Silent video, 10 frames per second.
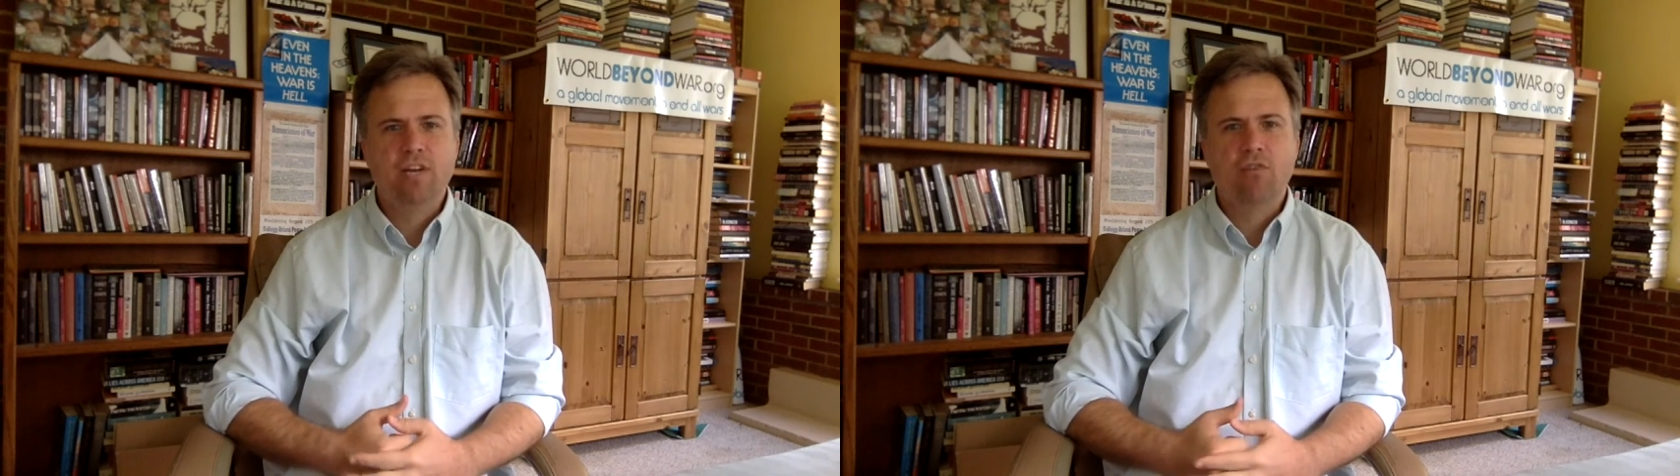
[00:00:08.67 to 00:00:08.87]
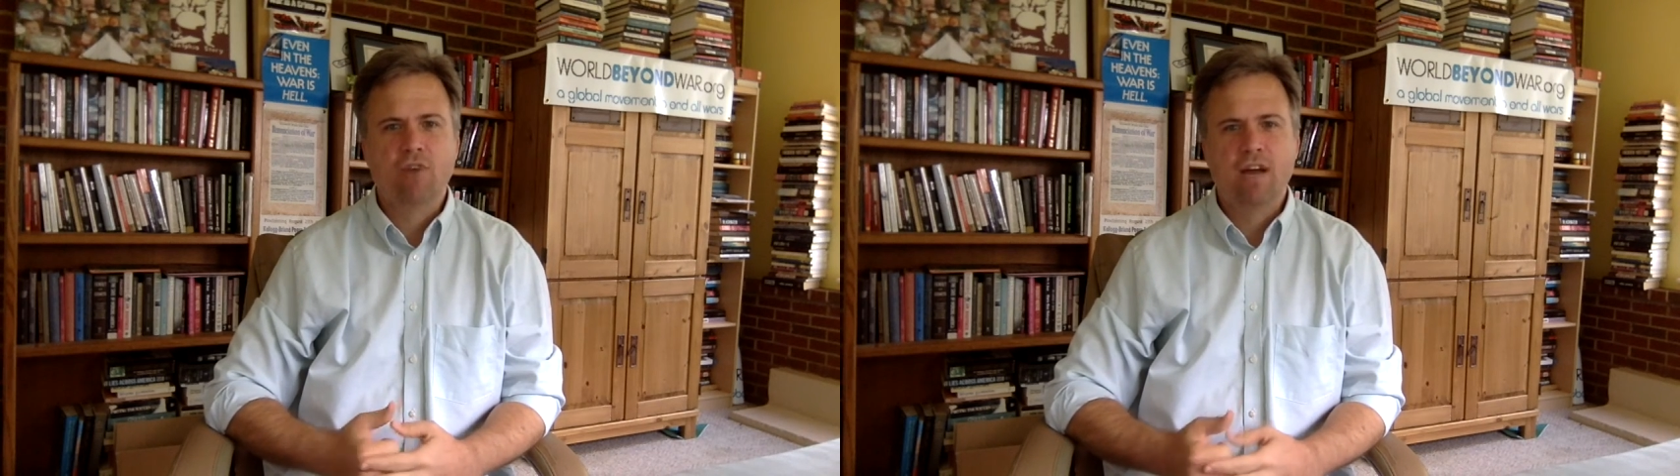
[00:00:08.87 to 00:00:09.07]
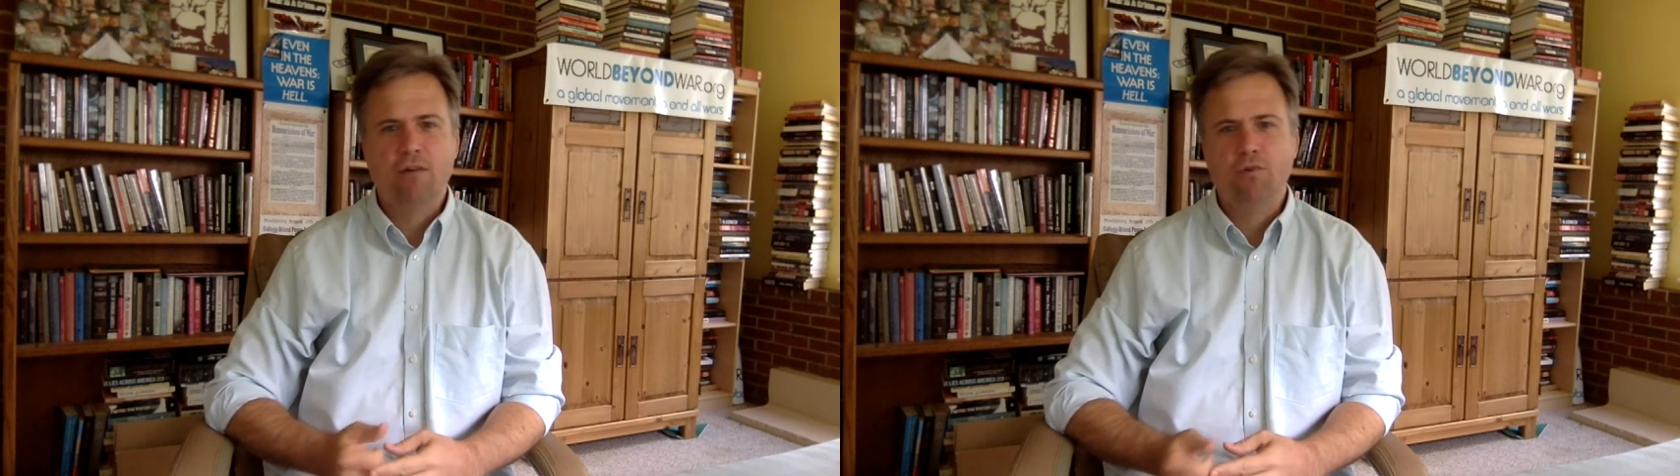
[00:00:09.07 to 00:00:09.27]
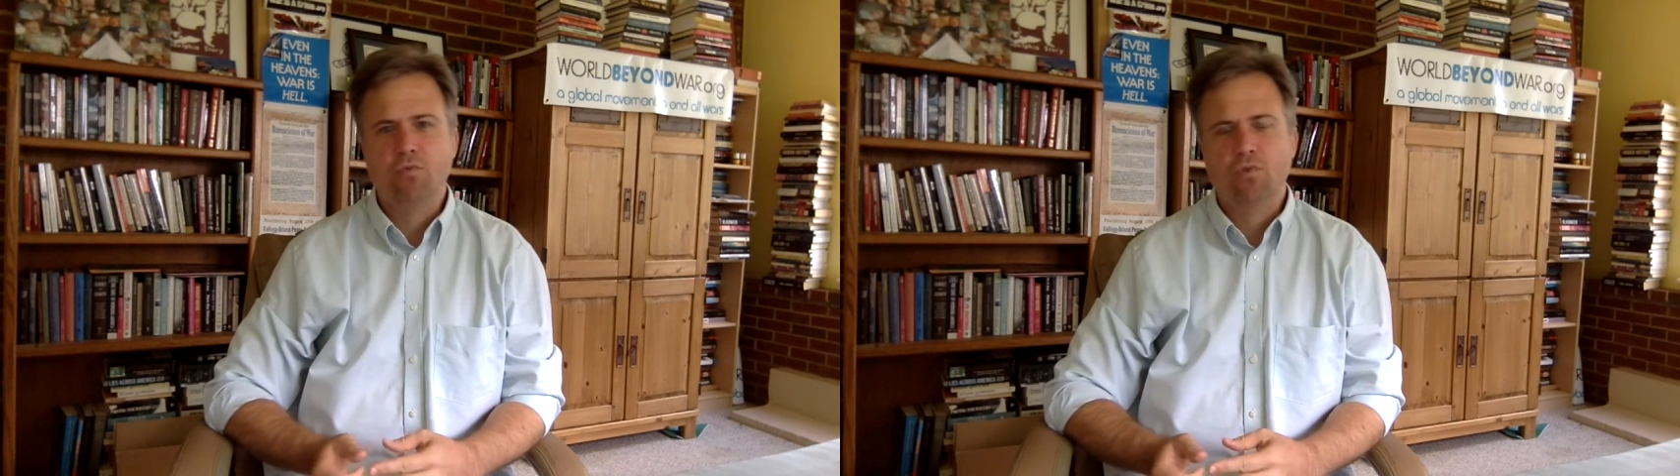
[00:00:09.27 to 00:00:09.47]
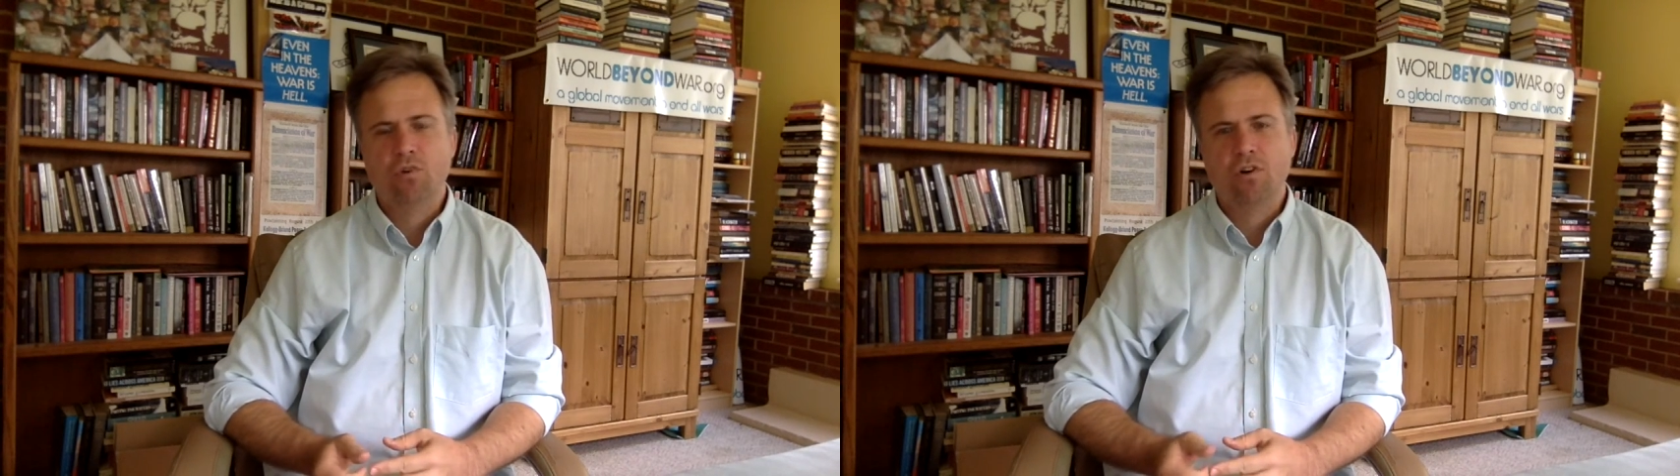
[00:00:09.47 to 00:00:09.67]
ground
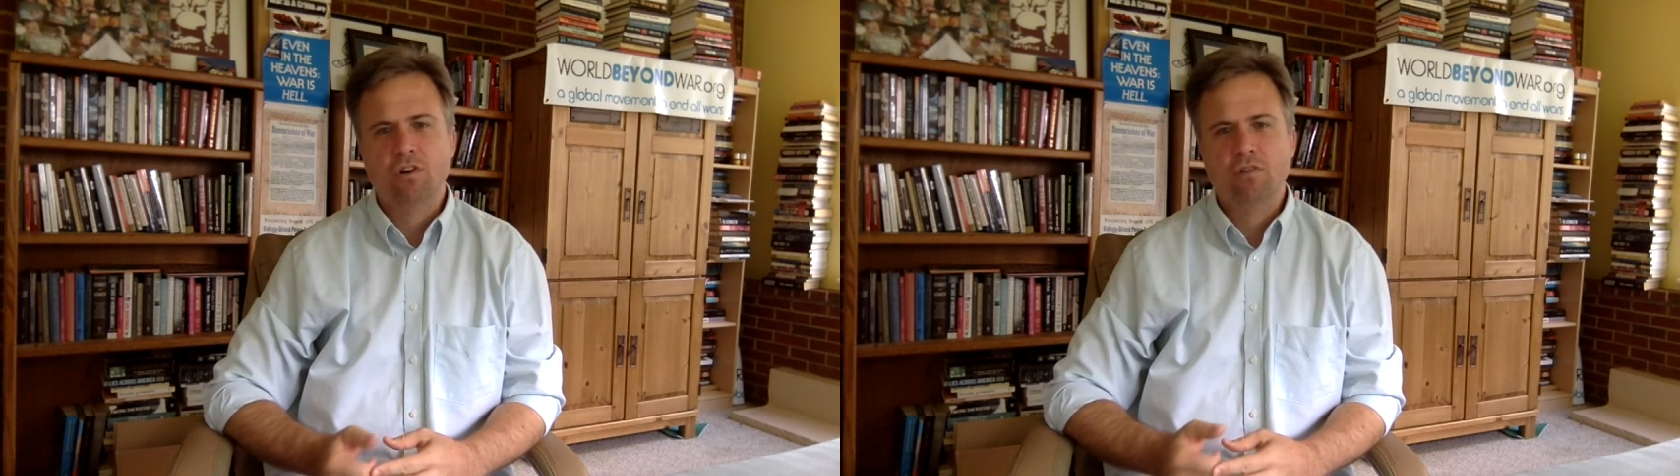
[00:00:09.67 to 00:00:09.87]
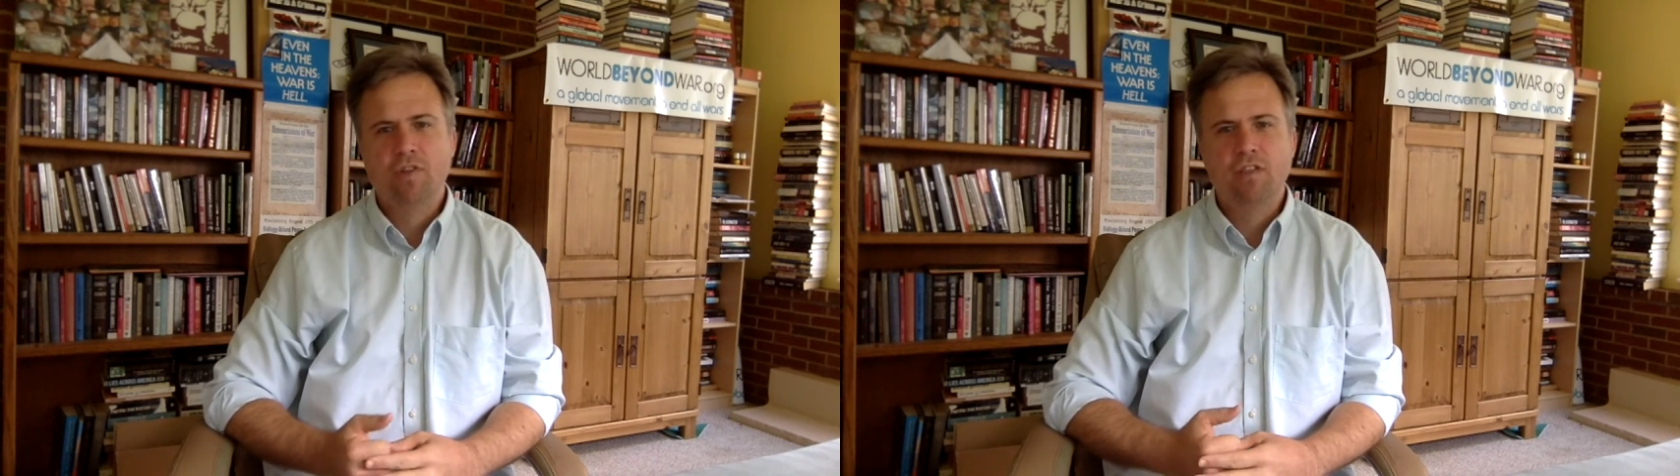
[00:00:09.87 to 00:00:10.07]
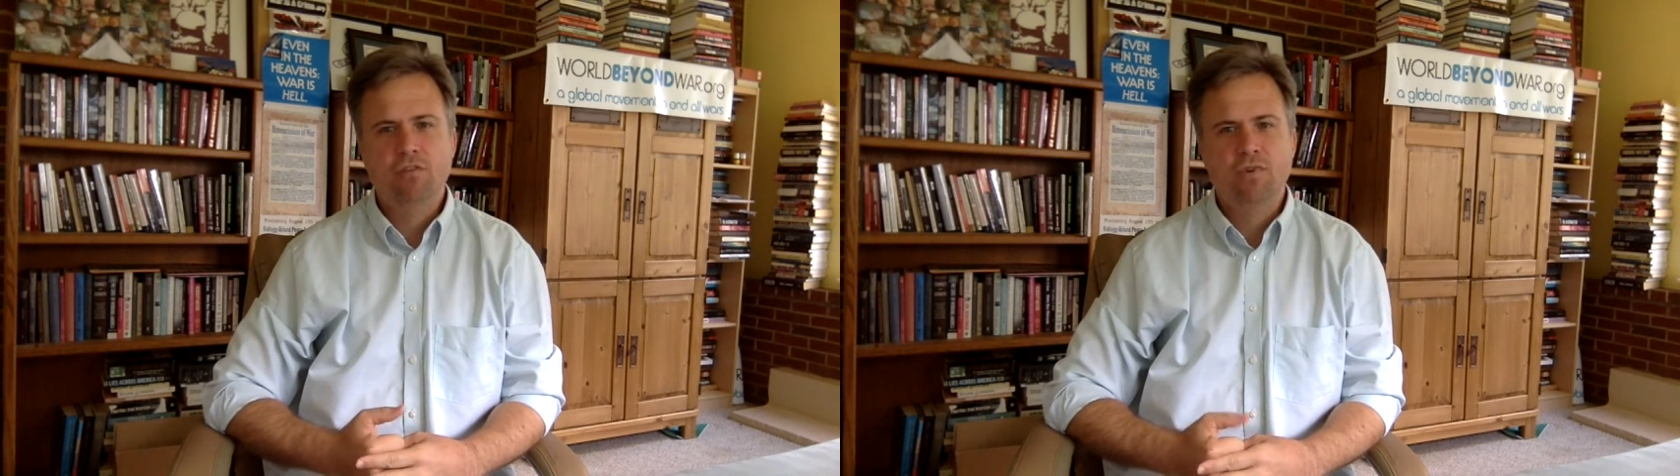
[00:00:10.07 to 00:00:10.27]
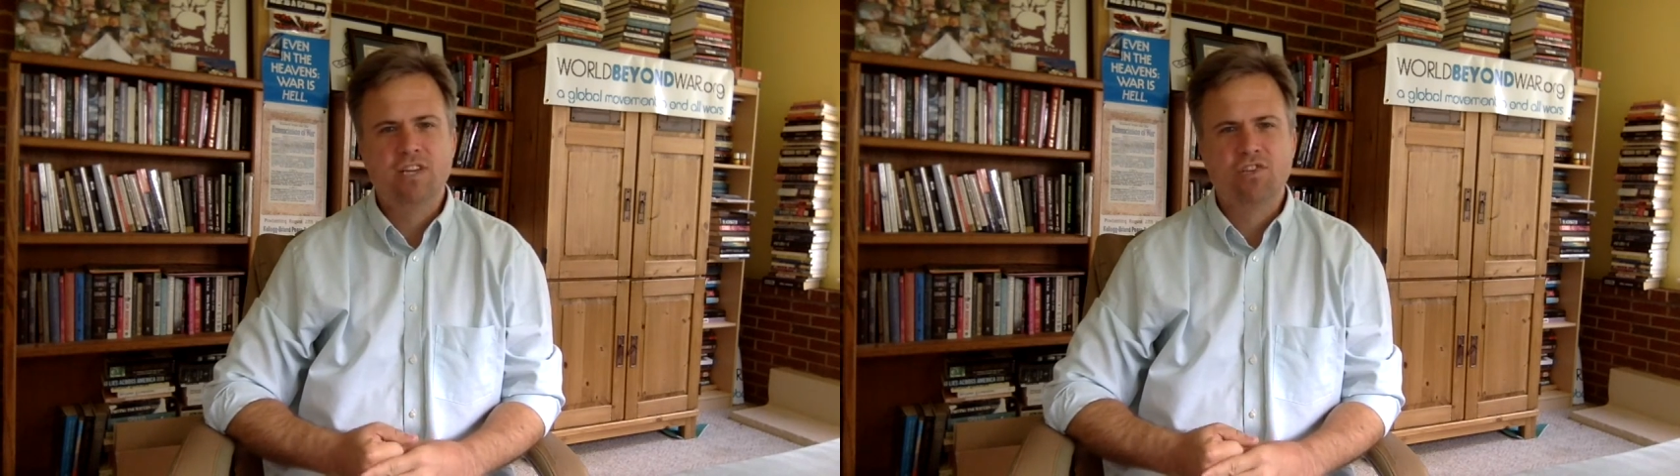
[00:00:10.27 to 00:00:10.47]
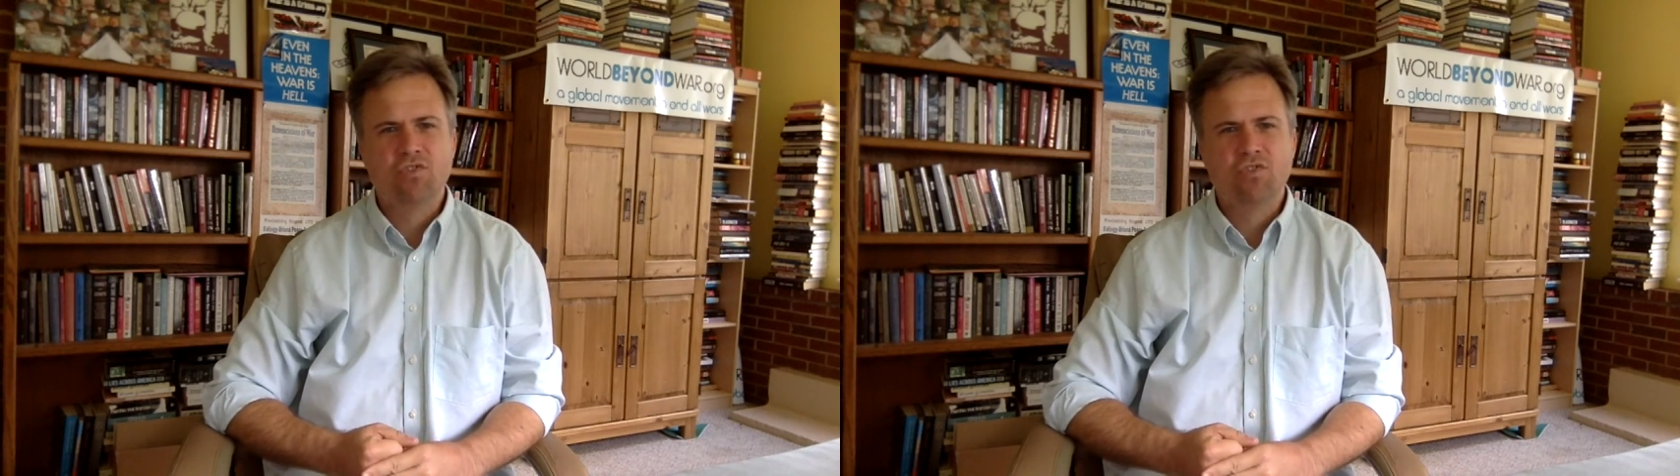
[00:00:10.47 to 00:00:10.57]
war with U.S.